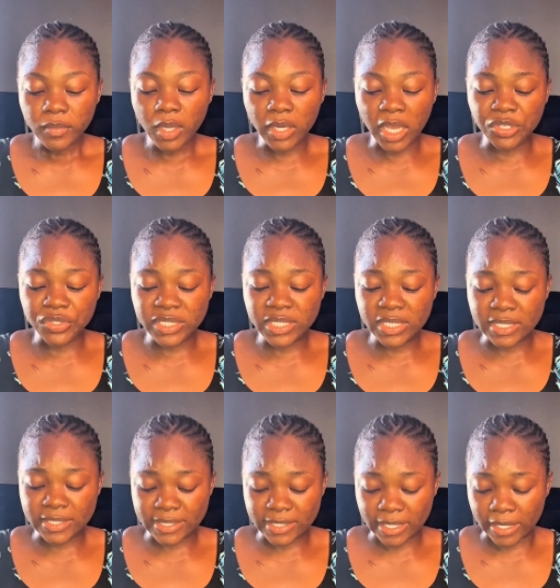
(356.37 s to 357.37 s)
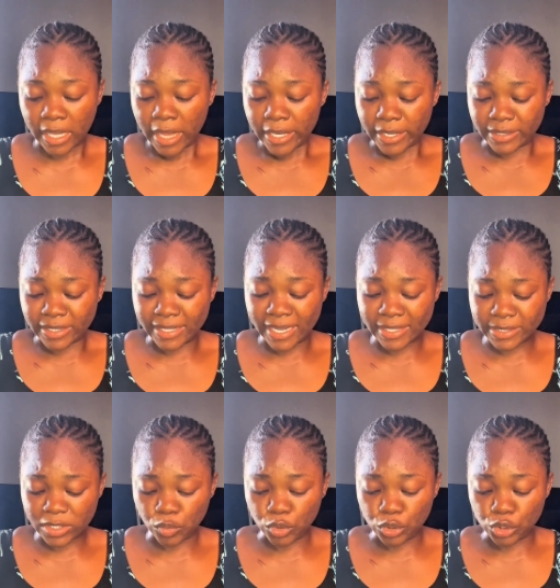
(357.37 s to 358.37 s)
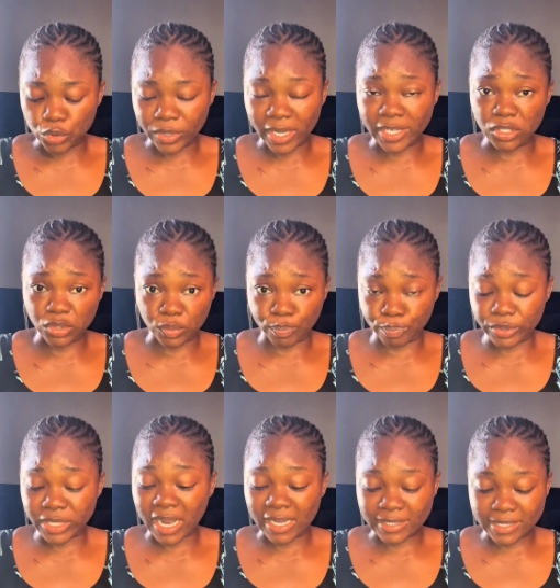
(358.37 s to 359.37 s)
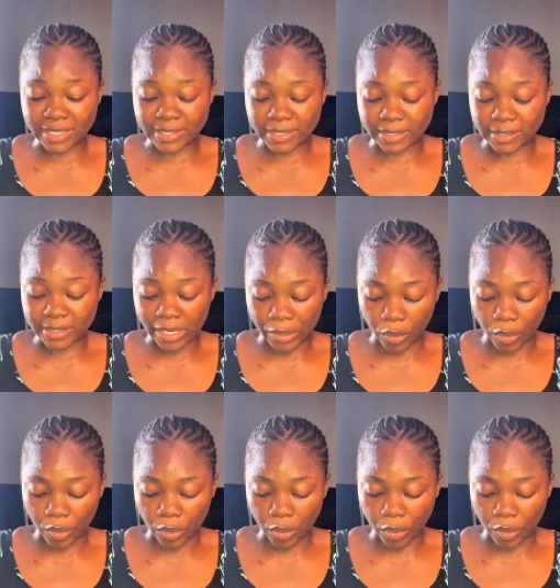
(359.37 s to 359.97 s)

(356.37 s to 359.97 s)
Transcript: Now you see the scene. Now the next thing we'll do now is to put our settings in